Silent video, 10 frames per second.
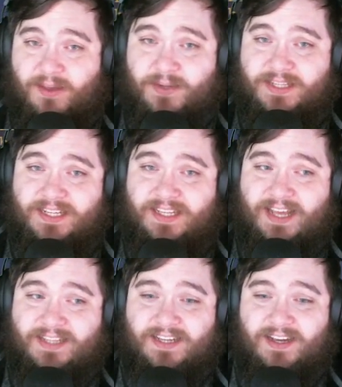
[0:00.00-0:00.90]
that we did
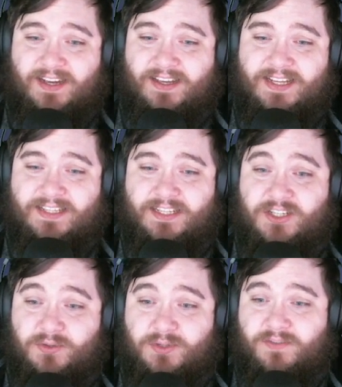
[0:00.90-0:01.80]
get his
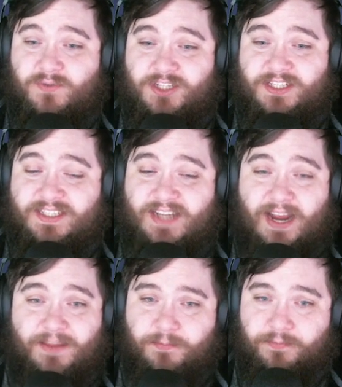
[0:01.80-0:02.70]
exclusive, which is
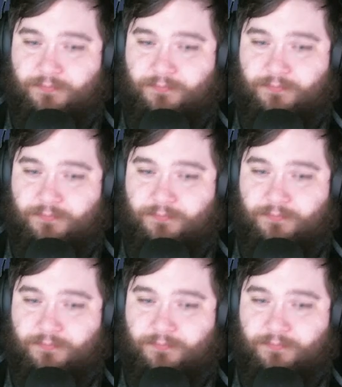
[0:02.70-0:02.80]
exciting.